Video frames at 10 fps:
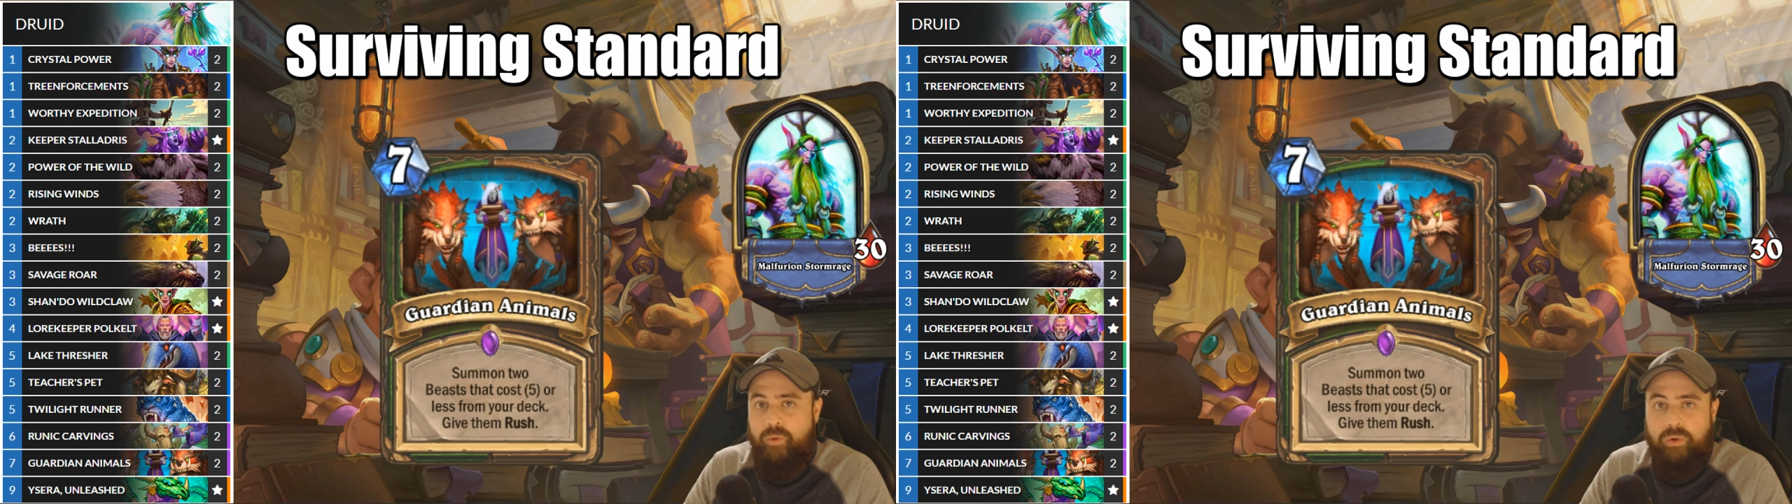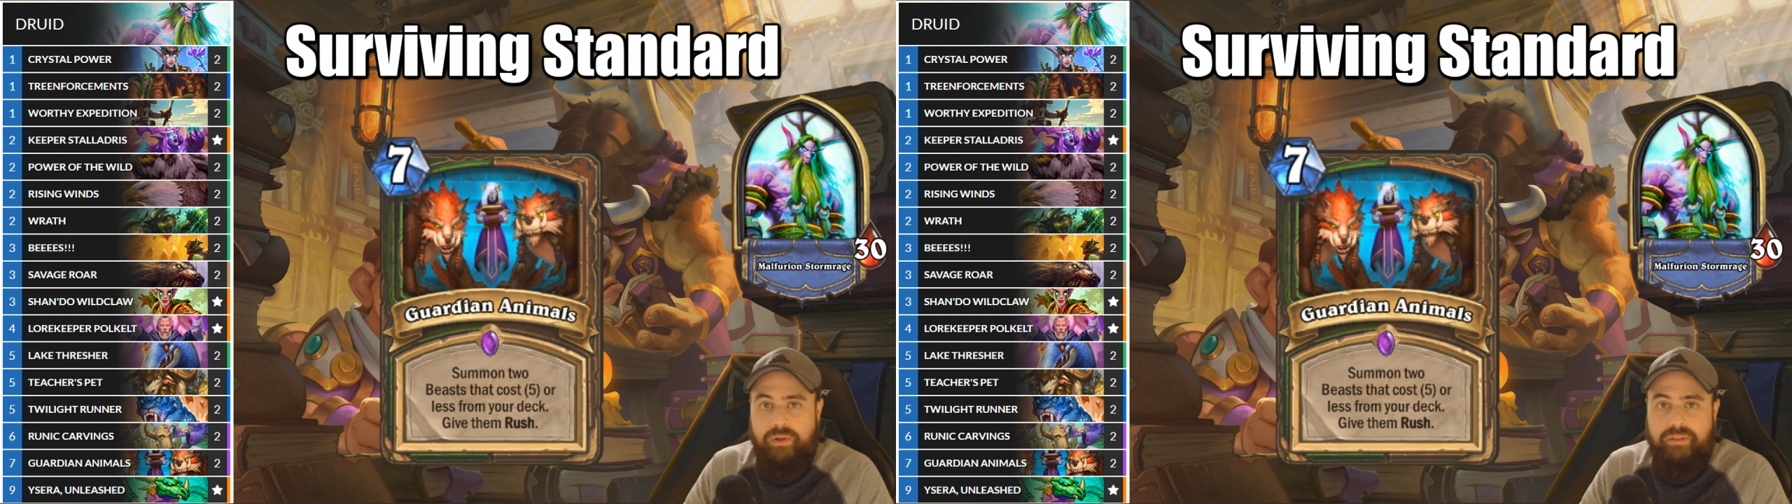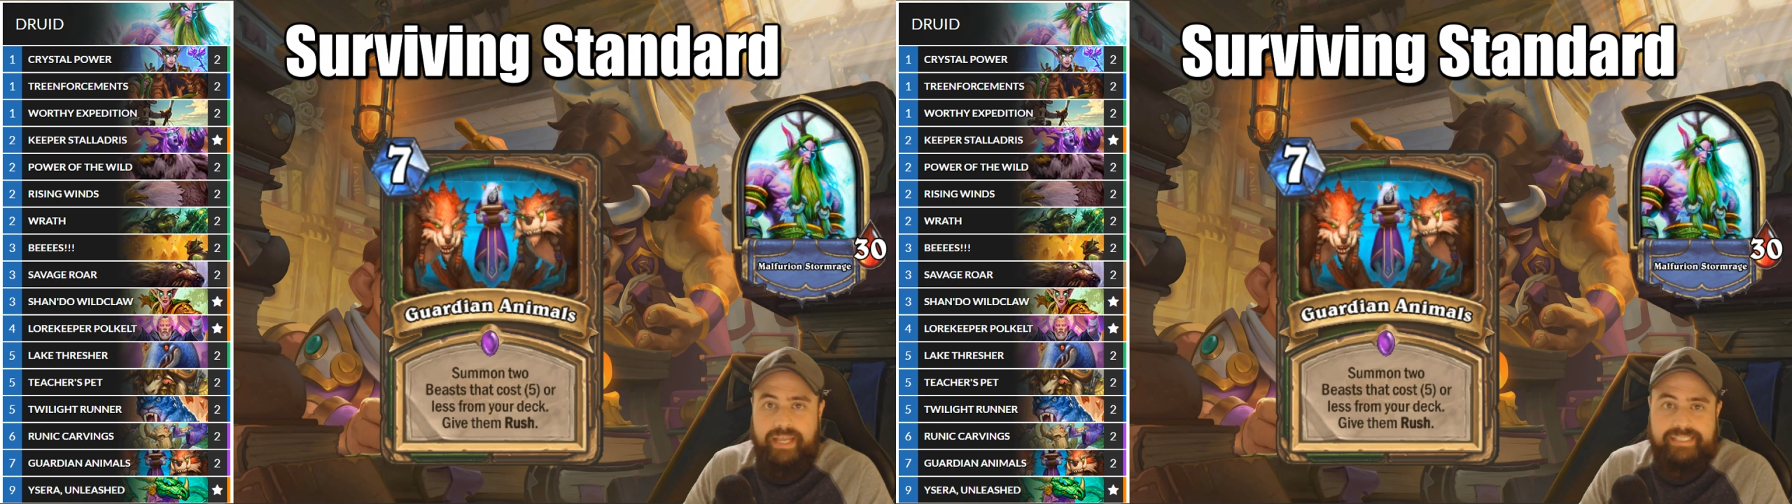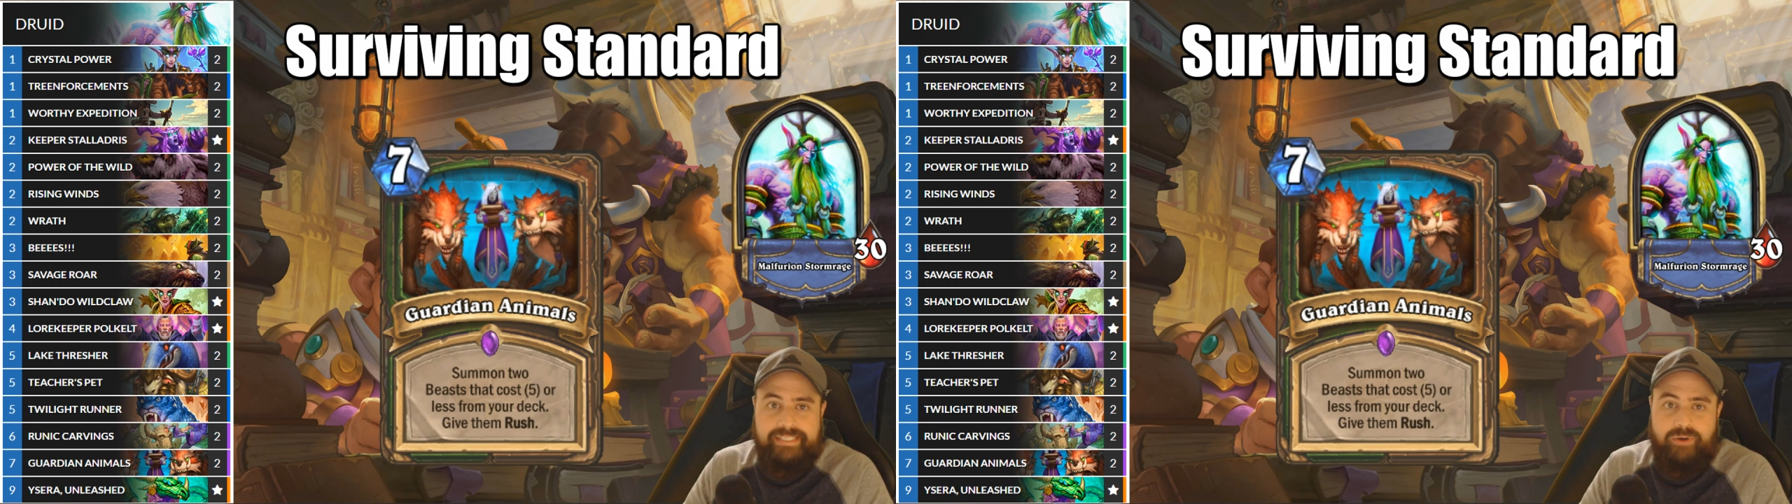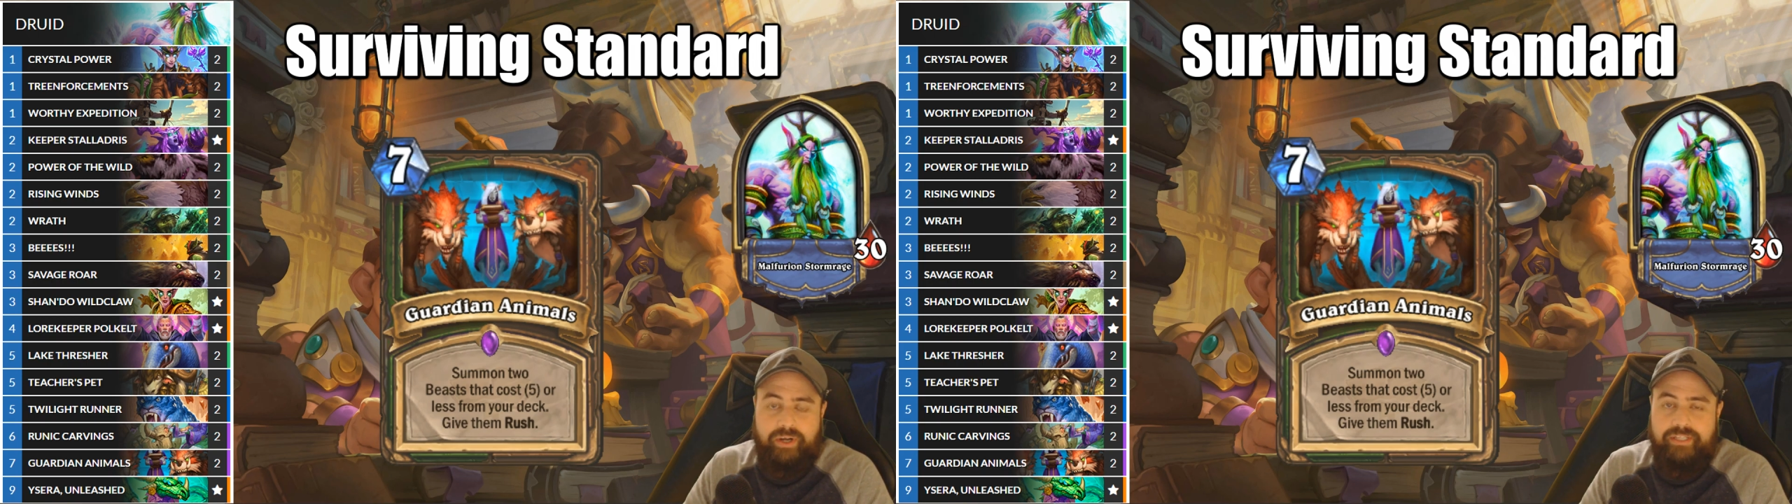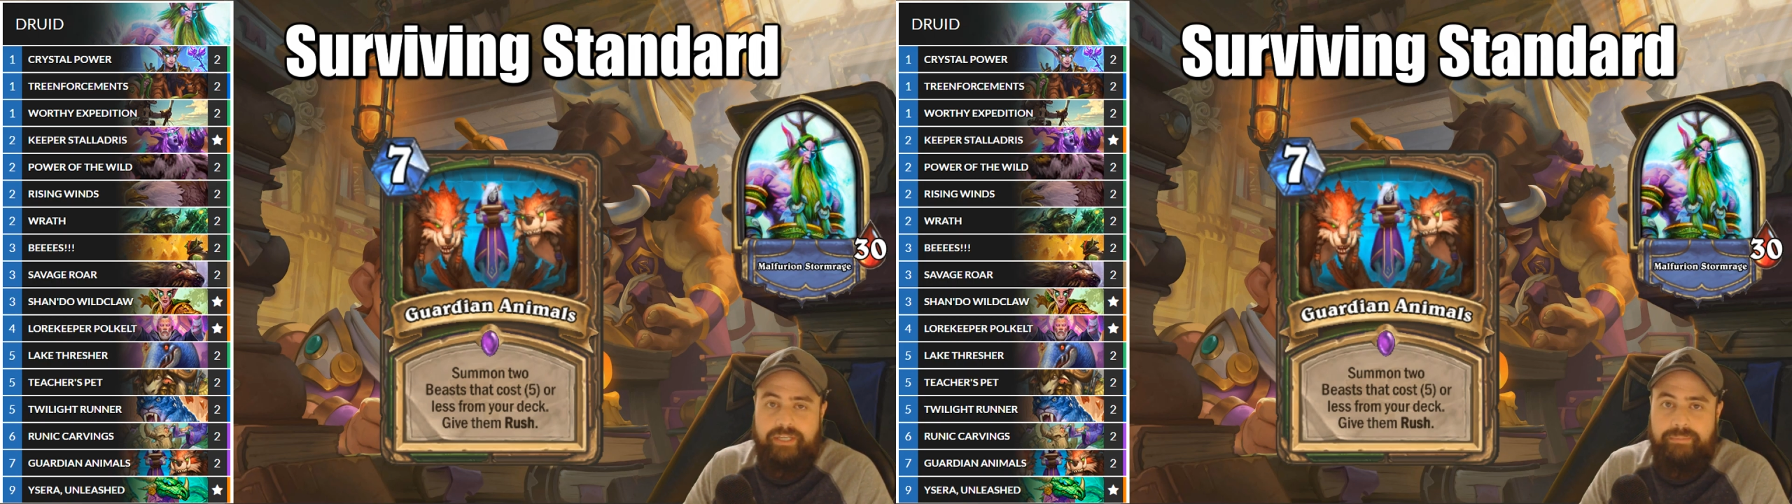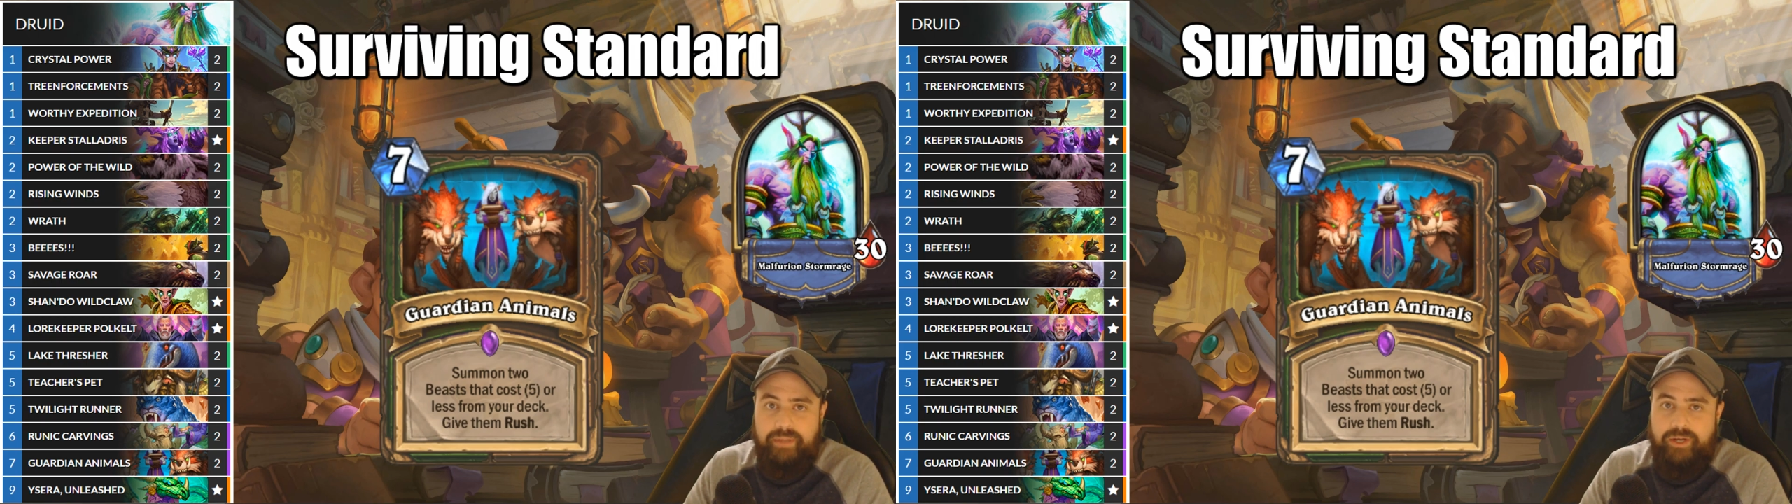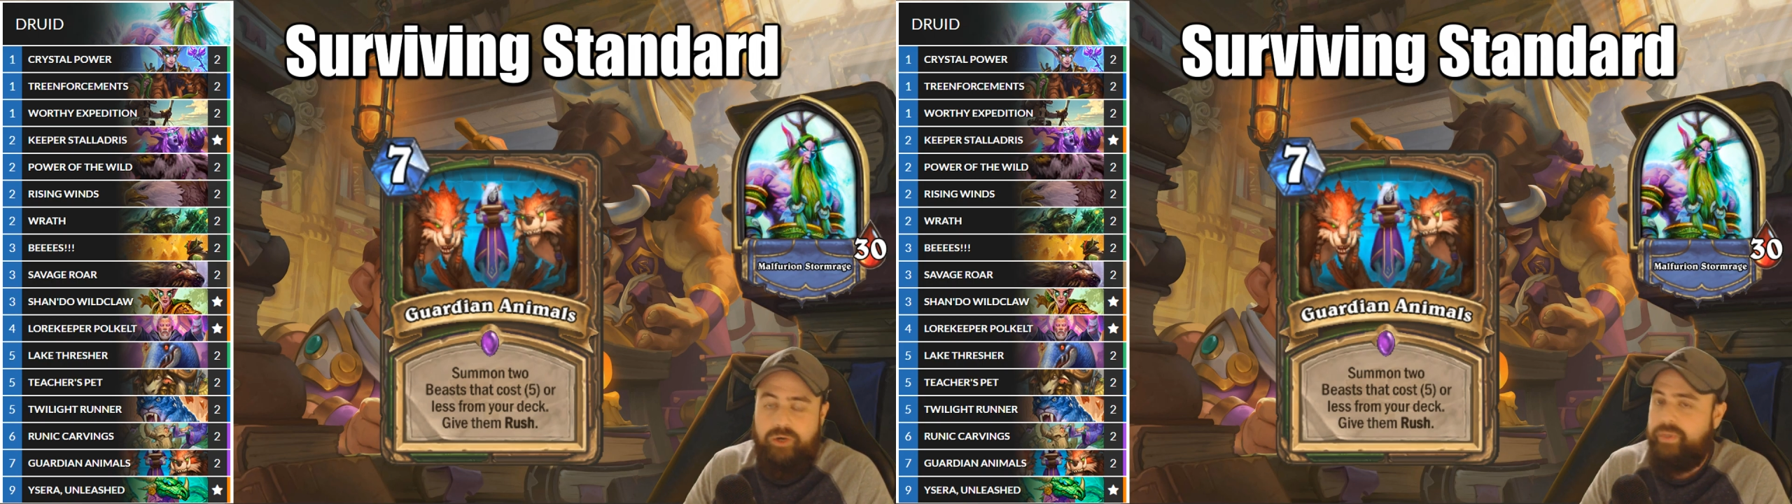or less directly into
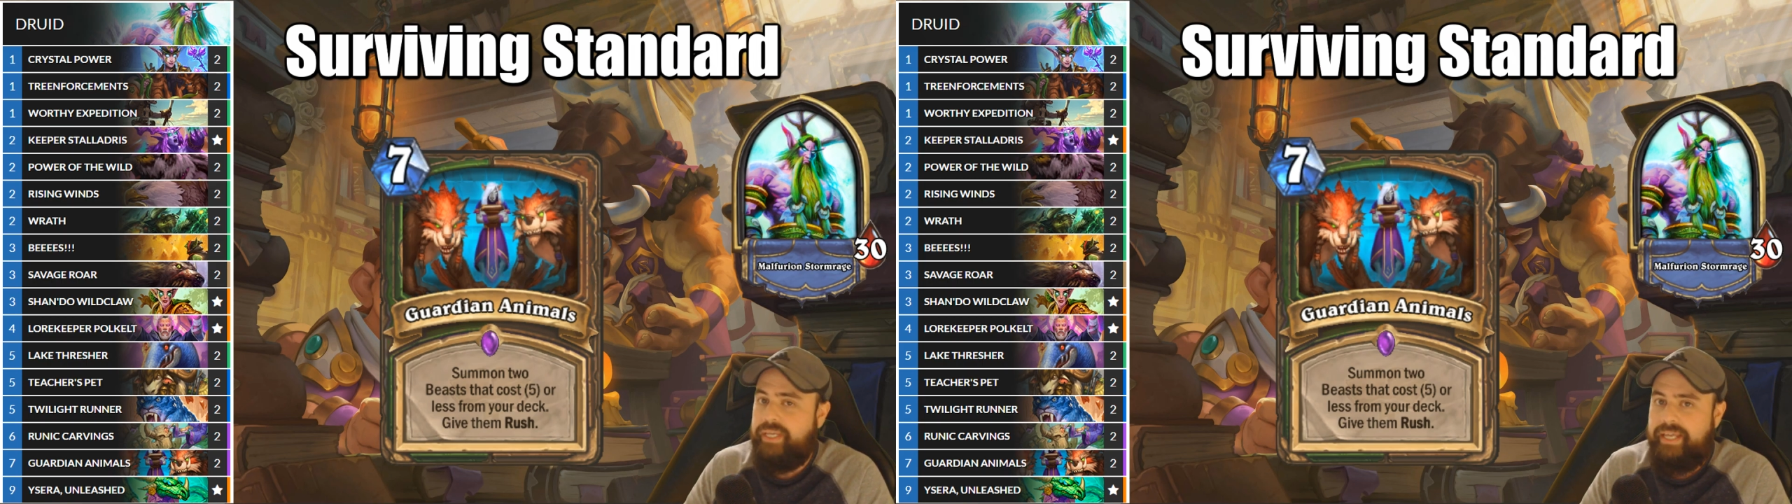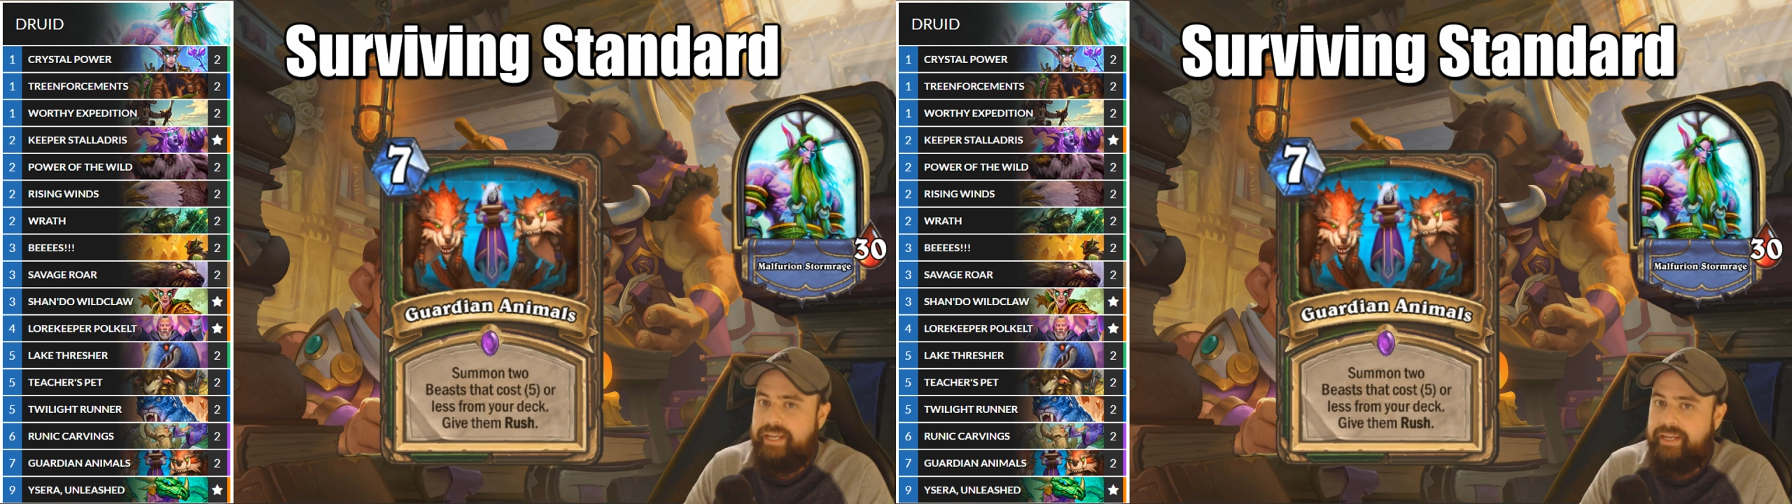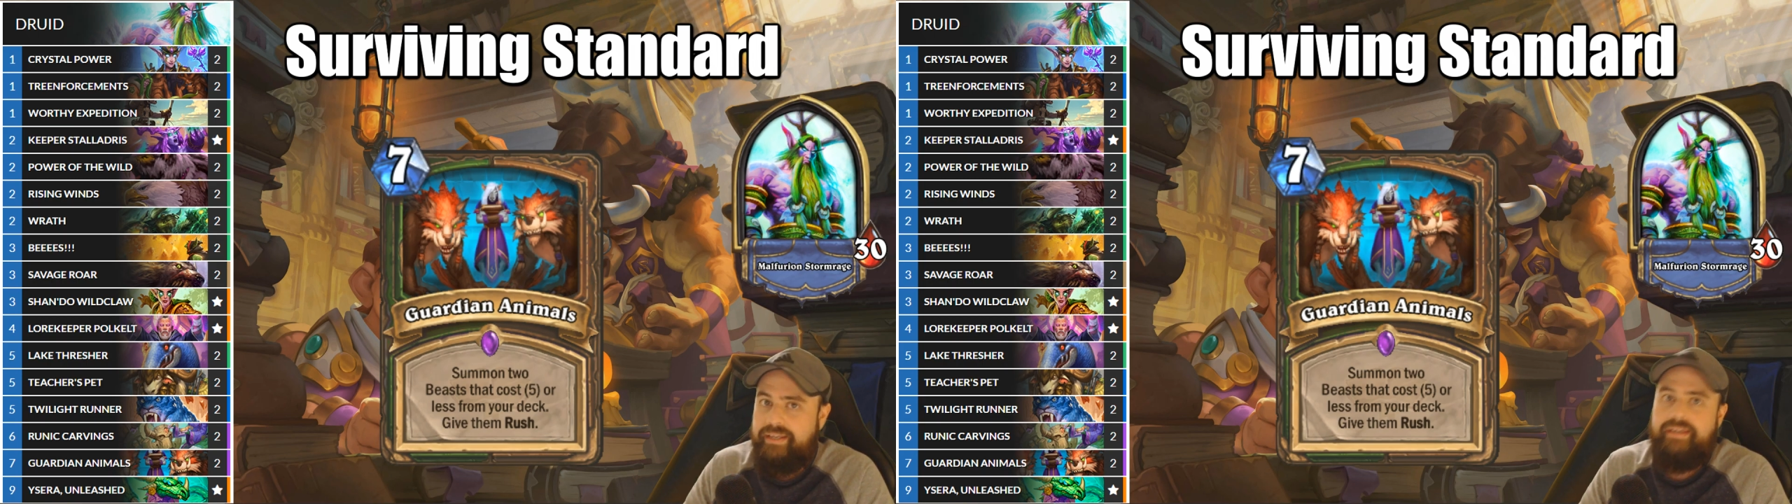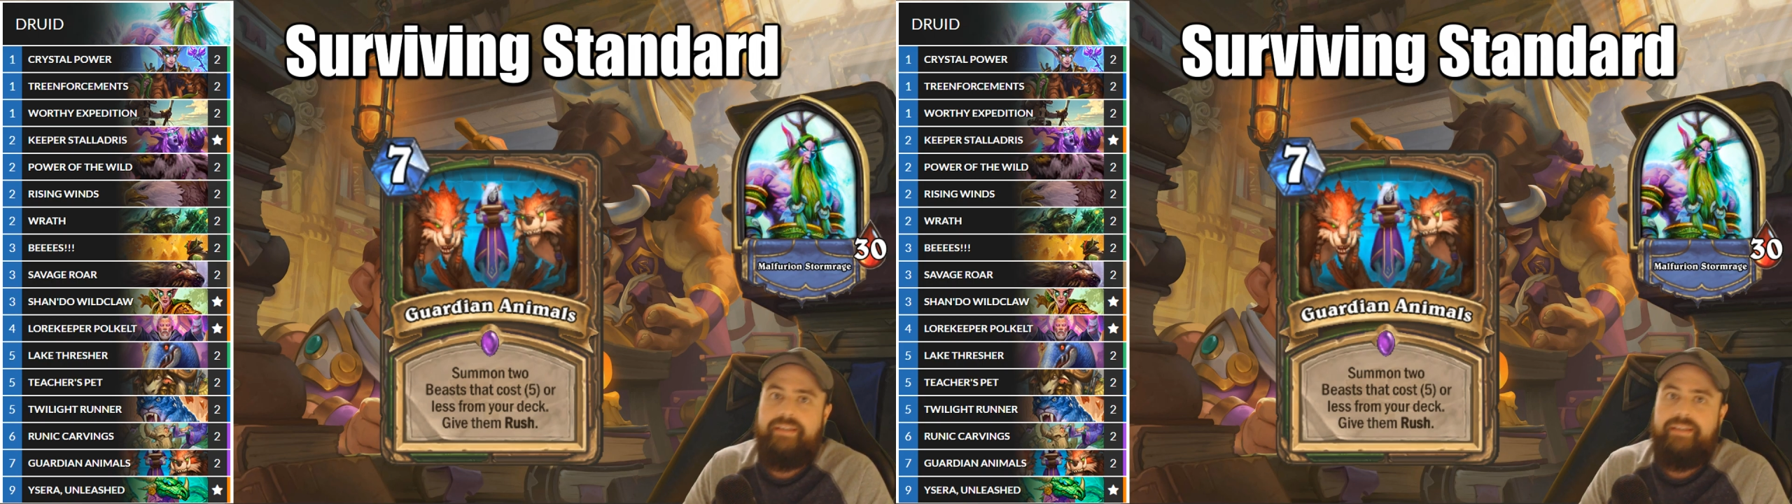play. Who are we kidding?